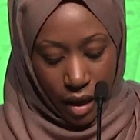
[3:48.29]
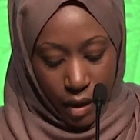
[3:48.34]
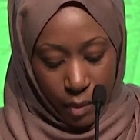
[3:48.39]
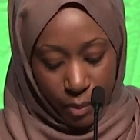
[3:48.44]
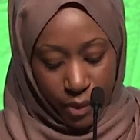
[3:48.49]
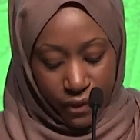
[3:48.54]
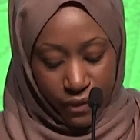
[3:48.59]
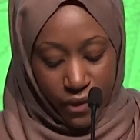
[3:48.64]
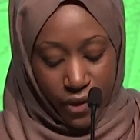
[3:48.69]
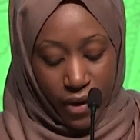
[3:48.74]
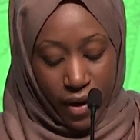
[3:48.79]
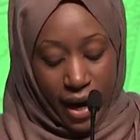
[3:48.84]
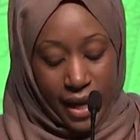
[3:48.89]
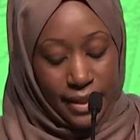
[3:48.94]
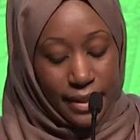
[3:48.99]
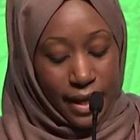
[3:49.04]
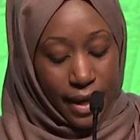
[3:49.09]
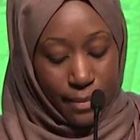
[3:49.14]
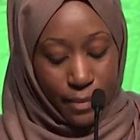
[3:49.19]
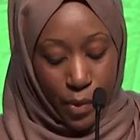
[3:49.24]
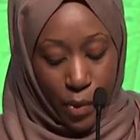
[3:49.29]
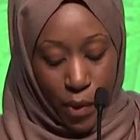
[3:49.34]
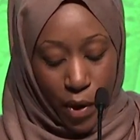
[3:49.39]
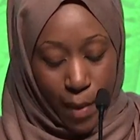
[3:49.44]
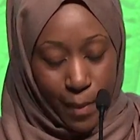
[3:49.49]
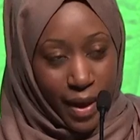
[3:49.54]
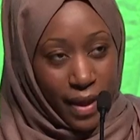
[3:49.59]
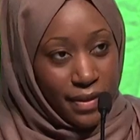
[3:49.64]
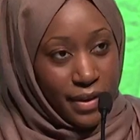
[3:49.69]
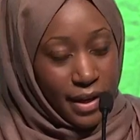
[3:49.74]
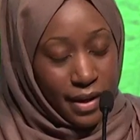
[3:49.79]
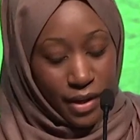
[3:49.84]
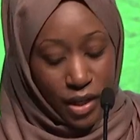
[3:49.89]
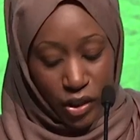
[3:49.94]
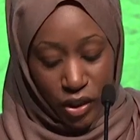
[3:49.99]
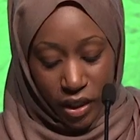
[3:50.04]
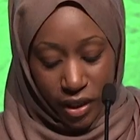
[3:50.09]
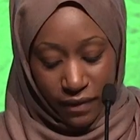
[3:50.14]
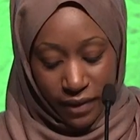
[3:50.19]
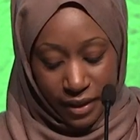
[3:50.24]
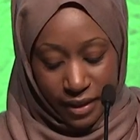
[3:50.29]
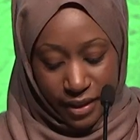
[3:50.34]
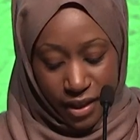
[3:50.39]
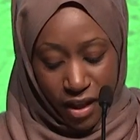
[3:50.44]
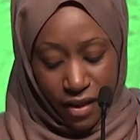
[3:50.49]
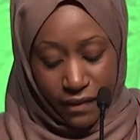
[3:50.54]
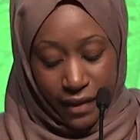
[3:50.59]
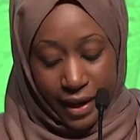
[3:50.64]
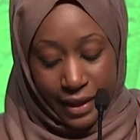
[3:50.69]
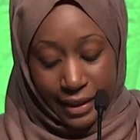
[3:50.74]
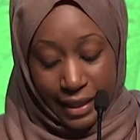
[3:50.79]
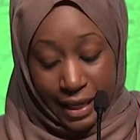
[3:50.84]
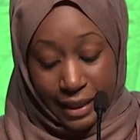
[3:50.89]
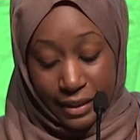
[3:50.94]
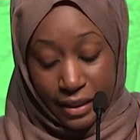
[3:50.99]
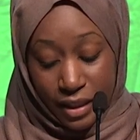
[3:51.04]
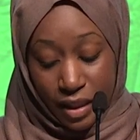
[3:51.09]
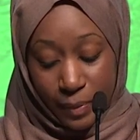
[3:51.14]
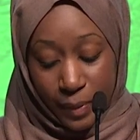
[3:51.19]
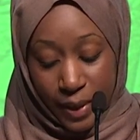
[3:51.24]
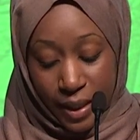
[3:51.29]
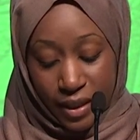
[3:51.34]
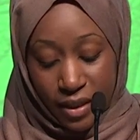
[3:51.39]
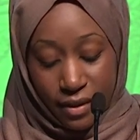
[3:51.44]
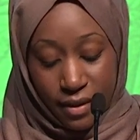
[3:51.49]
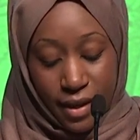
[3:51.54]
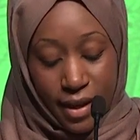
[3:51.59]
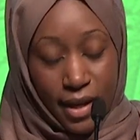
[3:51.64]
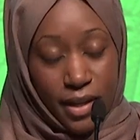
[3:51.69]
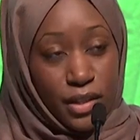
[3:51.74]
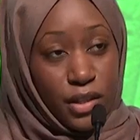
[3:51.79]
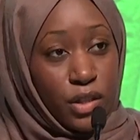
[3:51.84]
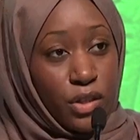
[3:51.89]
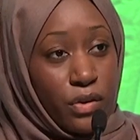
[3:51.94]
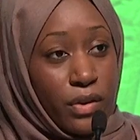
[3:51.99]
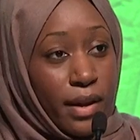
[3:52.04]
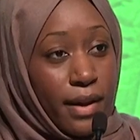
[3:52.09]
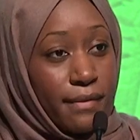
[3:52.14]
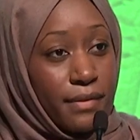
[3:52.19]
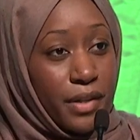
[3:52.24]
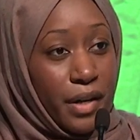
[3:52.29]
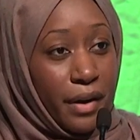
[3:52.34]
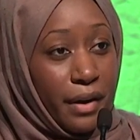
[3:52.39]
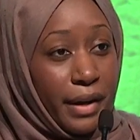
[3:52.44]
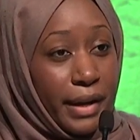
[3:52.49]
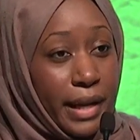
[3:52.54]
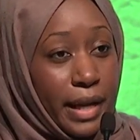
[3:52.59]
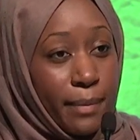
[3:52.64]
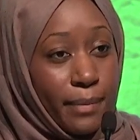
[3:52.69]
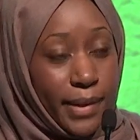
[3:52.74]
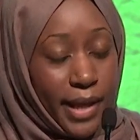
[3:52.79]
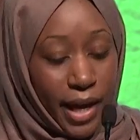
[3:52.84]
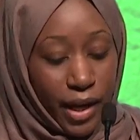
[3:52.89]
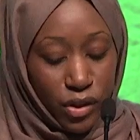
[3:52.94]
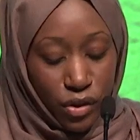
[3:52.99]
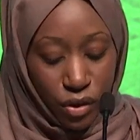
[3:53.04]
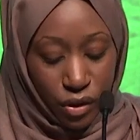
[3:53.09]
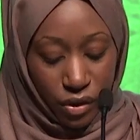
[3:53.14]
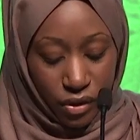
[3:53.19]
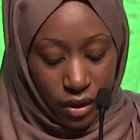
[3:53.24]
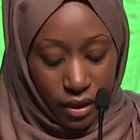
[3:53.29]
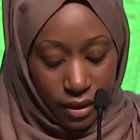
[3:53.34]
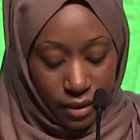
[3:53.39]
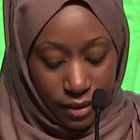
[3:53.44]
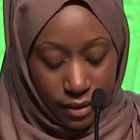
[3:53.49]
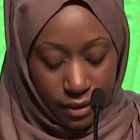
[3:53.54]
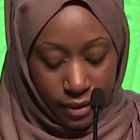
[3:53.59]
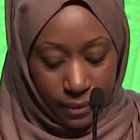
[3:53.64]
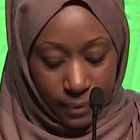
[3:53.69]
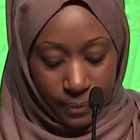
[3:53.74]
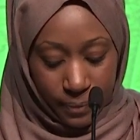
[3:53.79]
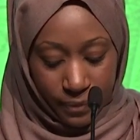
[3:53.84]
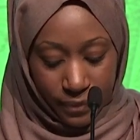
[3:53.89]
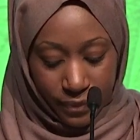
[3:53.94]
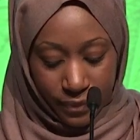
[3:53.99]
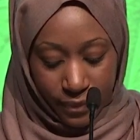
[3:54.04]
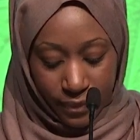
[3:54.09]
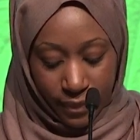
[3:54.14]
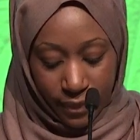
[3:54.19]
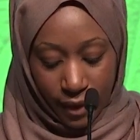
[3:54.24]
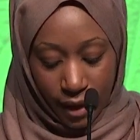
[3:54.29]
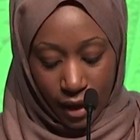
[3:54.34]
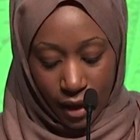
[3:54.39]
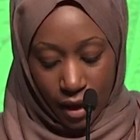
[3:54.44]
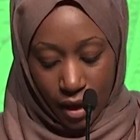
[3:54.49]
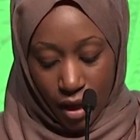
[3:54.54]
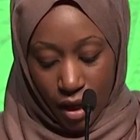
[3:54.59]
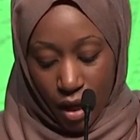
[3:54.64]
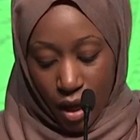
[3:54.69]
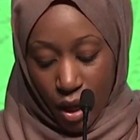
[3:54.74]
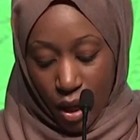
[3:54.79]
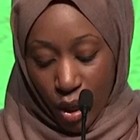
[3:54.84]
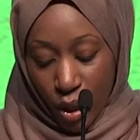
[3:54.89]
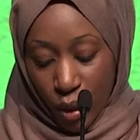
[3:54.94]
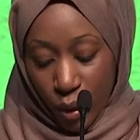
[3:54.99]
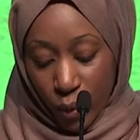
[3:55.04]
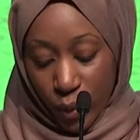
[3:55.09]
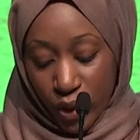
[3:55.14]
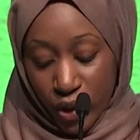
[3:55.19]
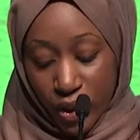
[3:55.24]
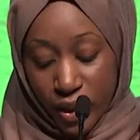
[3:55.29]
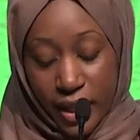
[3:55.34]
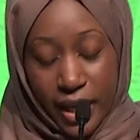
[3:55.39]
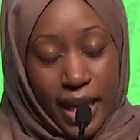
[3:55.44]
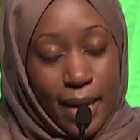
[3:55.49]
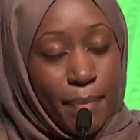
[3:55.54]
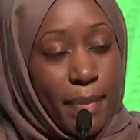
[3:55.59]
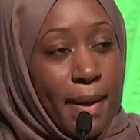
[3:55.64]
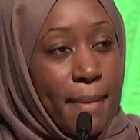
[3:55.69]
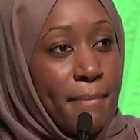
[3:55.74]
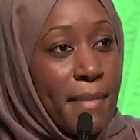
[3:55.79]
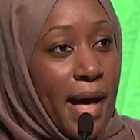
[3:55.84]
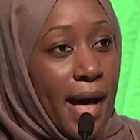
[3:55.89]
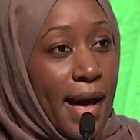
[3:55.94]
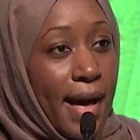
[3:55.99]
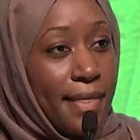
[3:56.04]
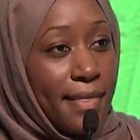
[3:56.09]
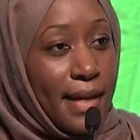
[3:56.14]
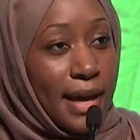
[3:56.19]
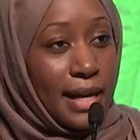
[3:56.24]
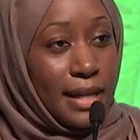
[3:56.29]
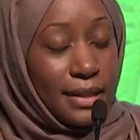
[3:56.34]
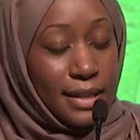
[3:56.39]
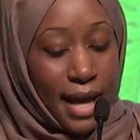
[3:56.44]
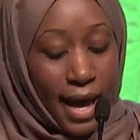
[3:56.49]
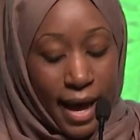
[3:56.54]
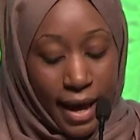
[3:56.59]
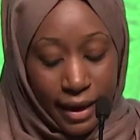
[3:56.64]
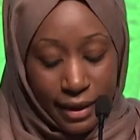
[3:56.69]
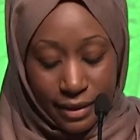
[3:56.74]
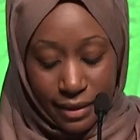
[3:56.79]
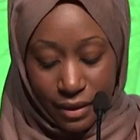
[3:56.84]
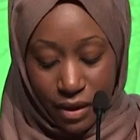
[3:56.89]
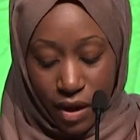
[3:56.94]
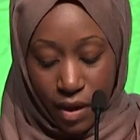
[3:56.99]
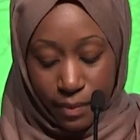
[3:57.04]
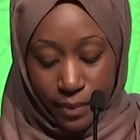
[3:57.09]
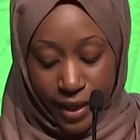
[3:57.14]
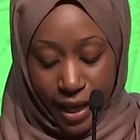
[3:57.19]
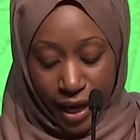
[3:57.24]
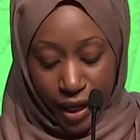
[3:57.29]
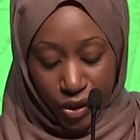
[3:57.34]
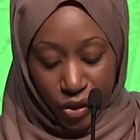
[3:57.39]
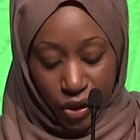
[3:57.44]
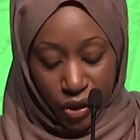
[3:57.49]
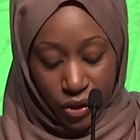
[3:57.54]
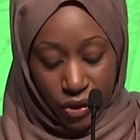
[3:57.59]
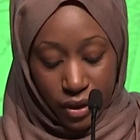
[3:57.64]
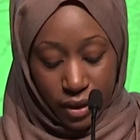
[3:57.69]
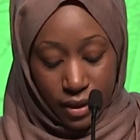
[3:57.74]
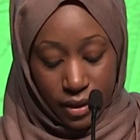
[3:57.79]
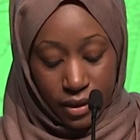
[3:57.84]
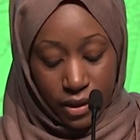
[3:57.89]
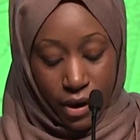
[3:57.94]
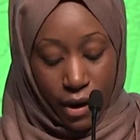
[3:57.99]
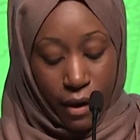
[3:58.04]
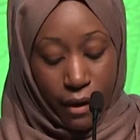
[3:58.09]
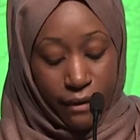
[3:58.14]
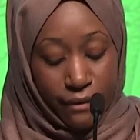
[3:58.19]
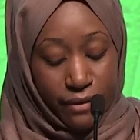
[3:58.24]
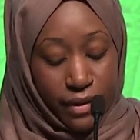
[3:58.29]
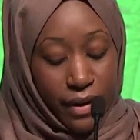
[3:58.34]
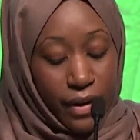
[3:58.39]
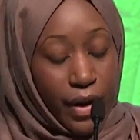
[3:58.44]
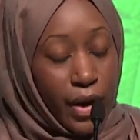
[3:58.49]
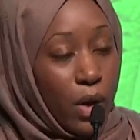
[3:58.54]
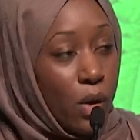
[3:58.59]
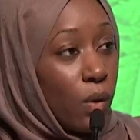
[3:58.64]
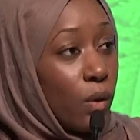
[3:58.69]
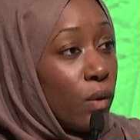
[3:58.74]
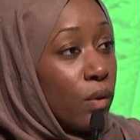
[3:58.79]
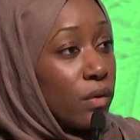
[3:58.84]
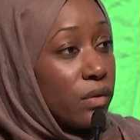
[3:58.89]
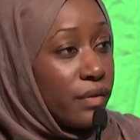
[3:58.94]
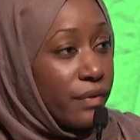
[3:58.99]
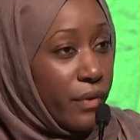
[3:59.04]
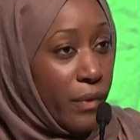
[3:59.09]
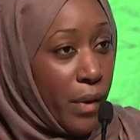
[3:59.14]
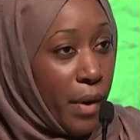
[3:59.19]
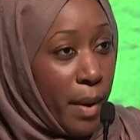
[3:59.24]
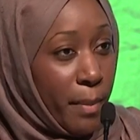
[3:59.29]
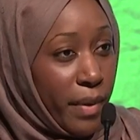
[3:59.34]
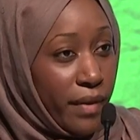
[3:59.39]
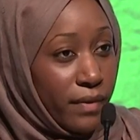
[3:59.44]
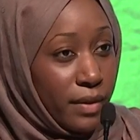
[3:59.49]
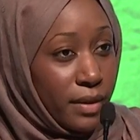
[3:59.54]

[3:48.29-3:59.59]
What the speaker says: Before I say more about the initiative itself, I'd like to speak to the history of targeting Black churches. We should keep in mind that attacks on Black churches are a very old form of